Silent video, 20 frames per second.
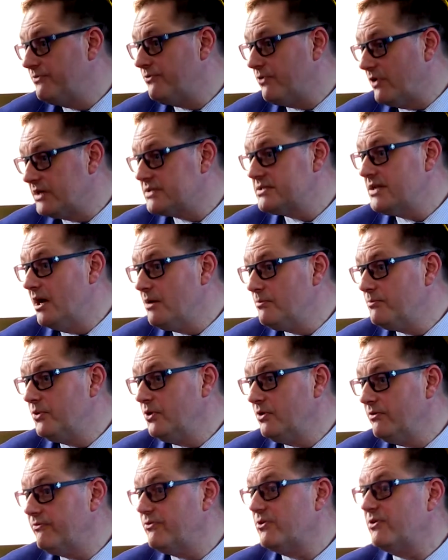for
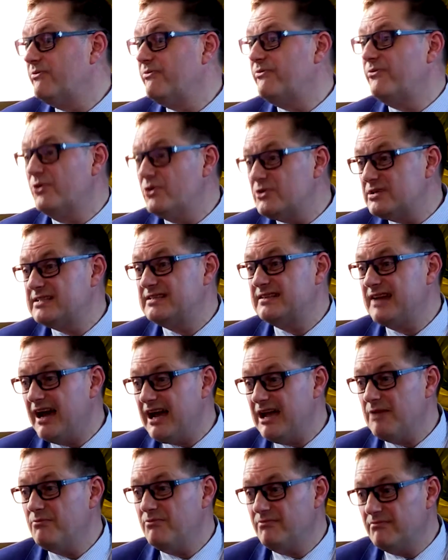example, for the first
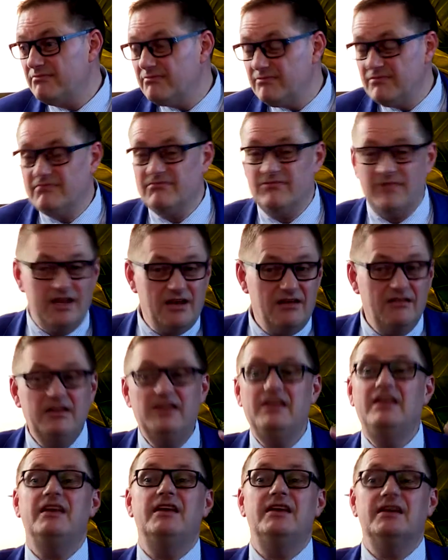time in
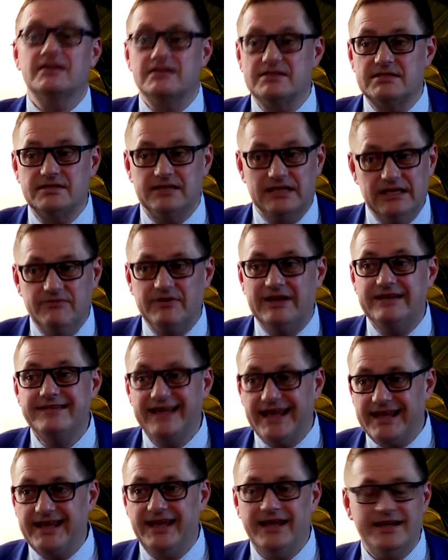years, even in
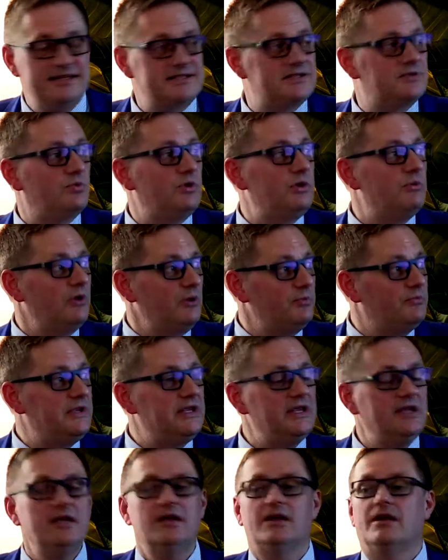decades, we will
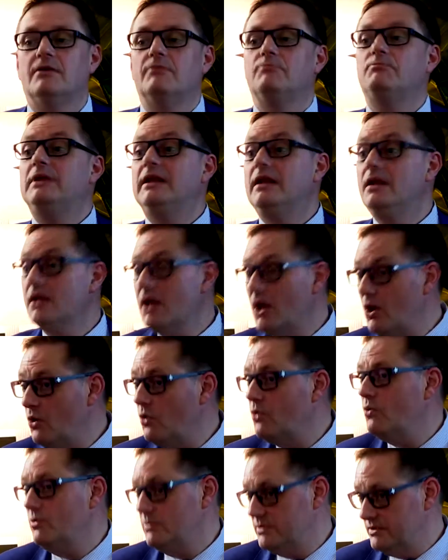be
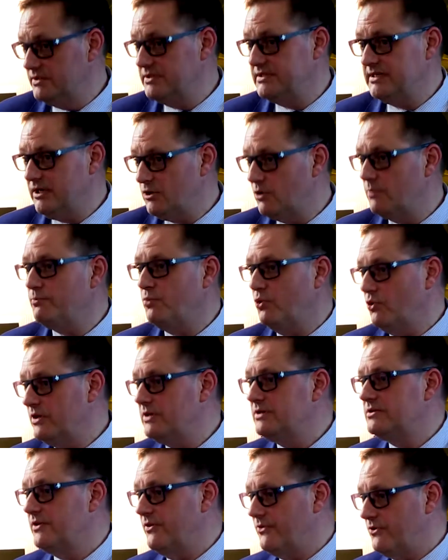below
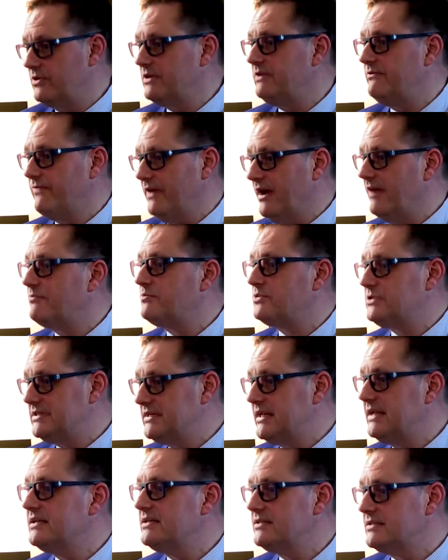
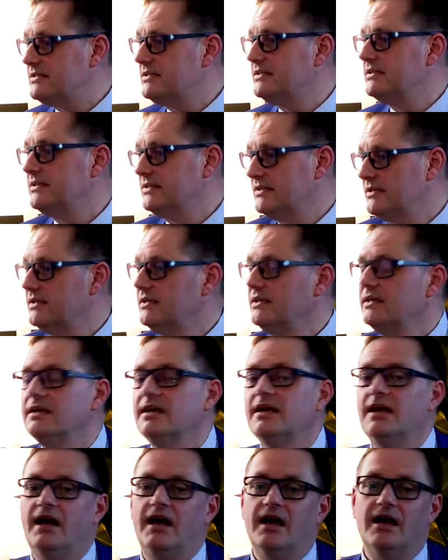0.35%
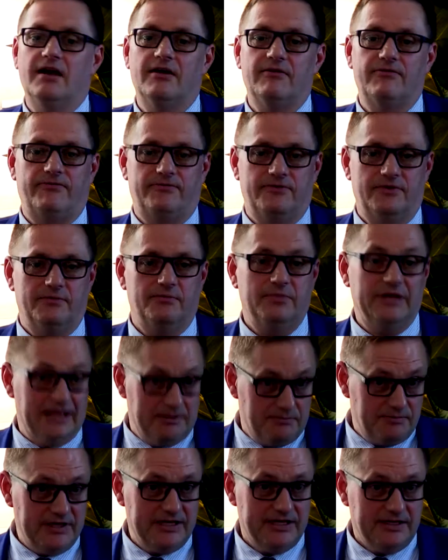of the
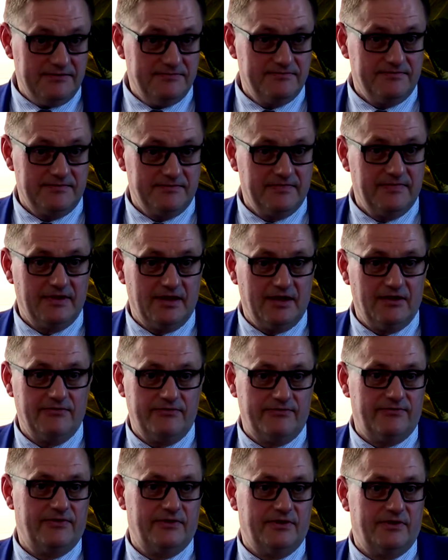BNP, of
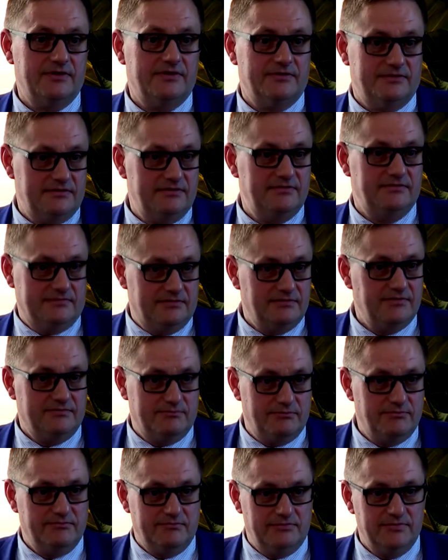
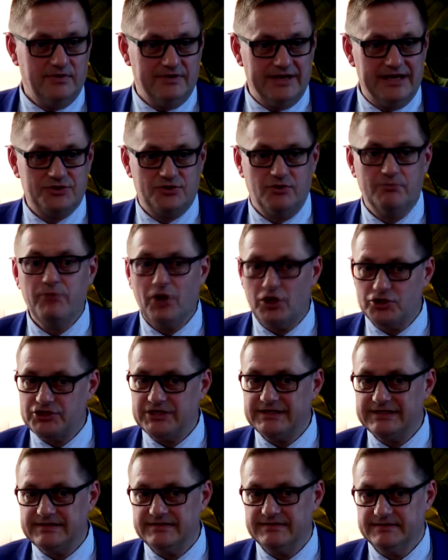the national
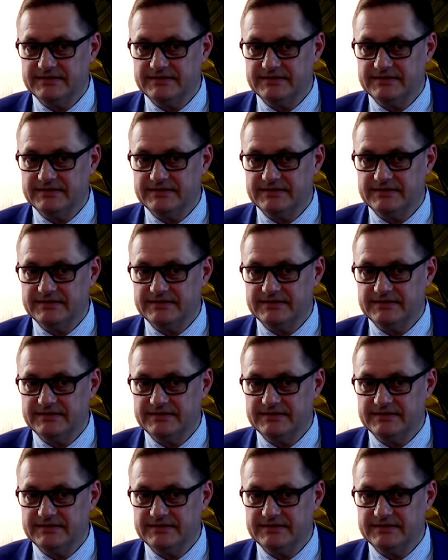budget.